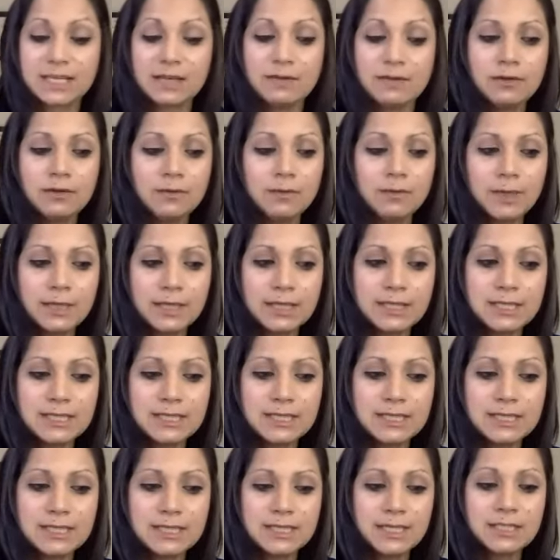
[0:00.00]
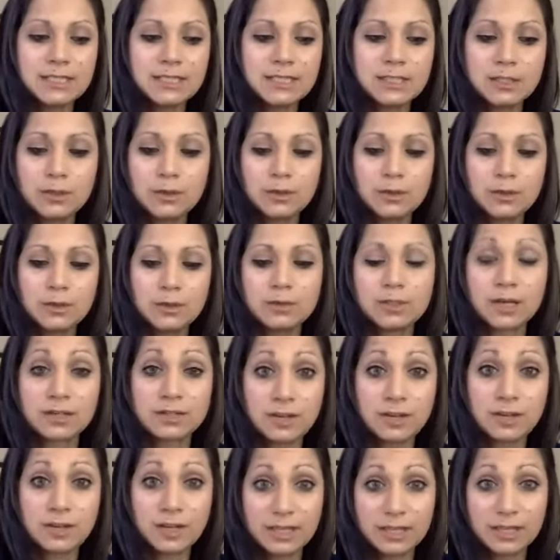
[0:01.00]
If you've been listening to
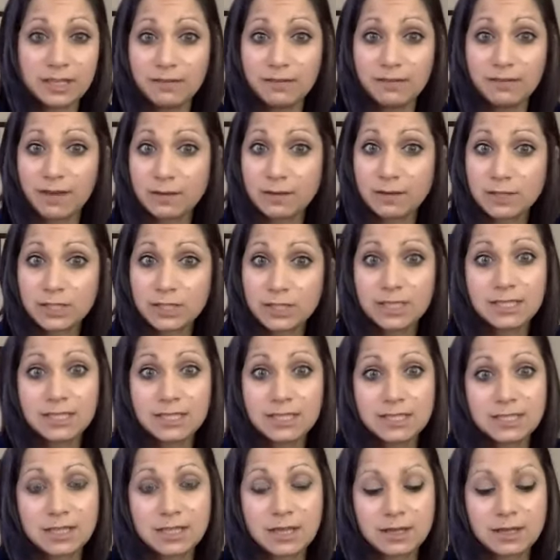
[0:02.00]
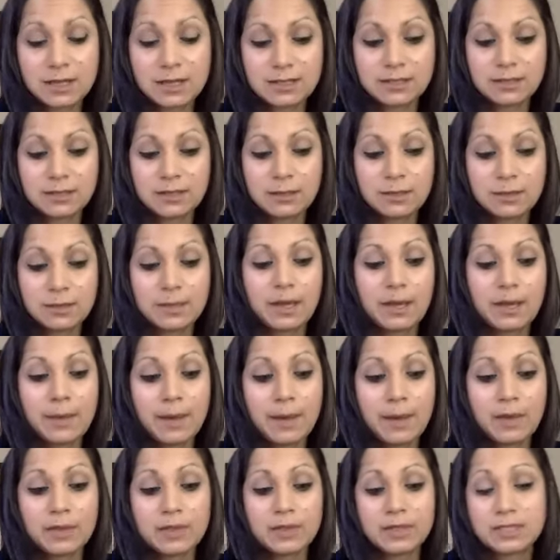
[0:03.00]
Dr. Anthony Fauci, he's talked a little bit
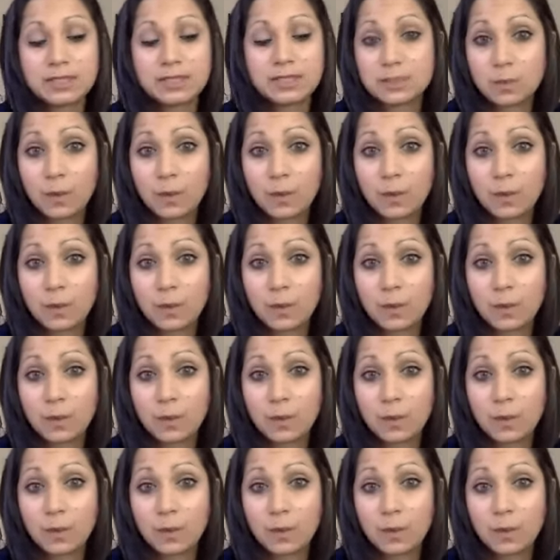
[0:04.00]
about this as